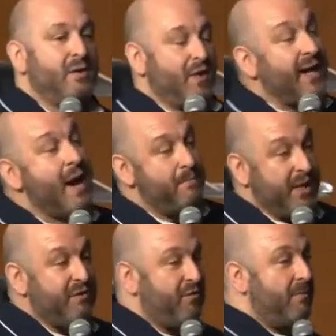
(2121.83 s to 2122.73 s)
if I got
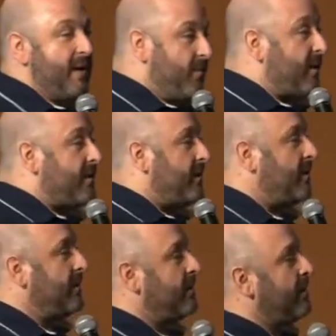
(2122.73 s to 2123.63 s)
beef with my brother
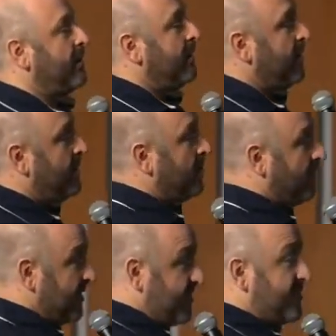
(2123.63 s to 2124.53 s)

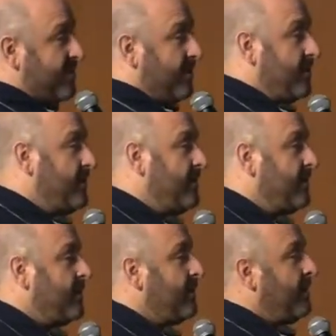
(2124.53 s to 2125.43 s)
or my sister,
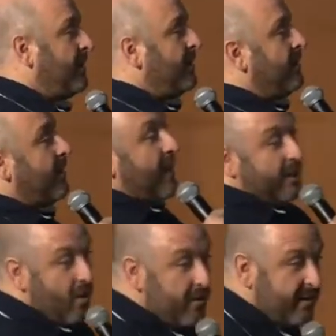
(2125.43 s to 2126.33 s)

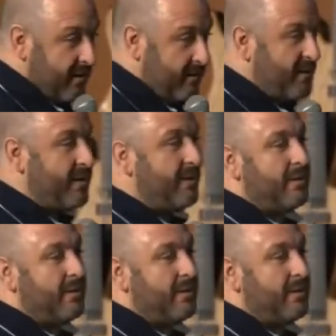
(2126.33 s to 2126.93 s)
I go to them,